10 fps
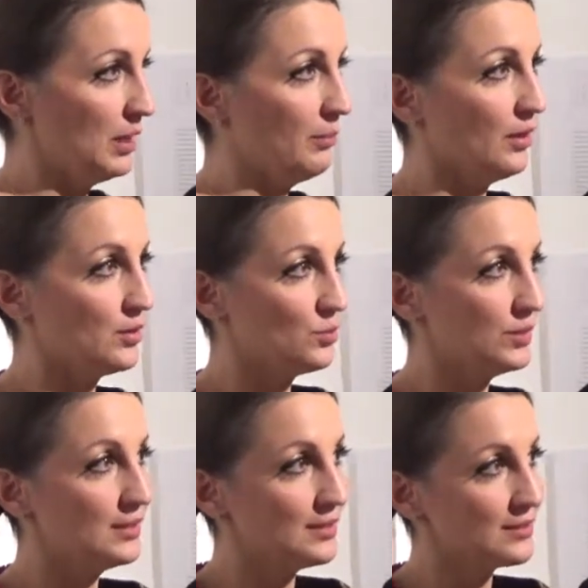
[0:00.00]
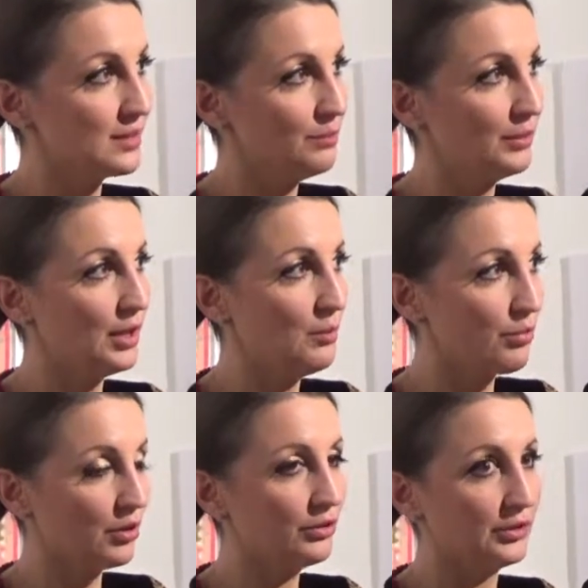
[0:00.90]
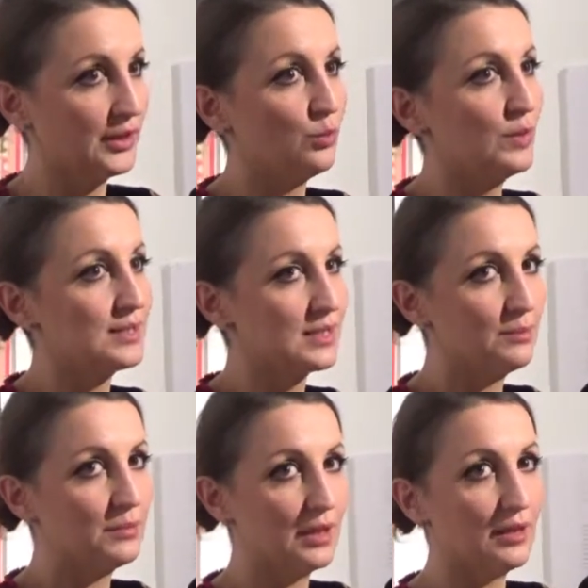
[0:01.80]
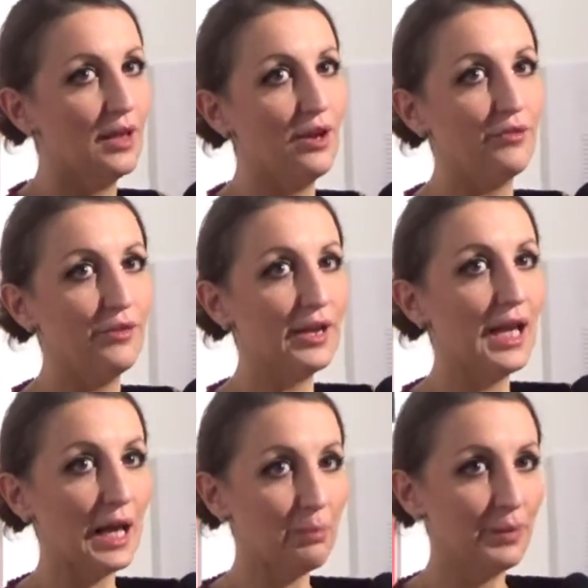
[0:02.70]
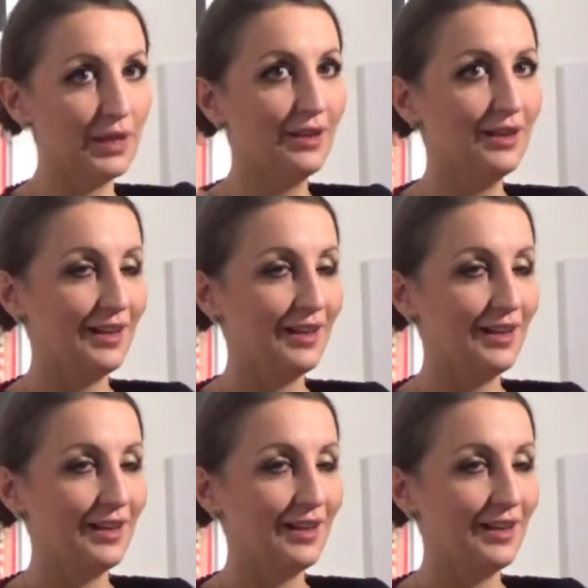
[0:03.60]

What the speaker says: because with this simple embroidery that was something very happy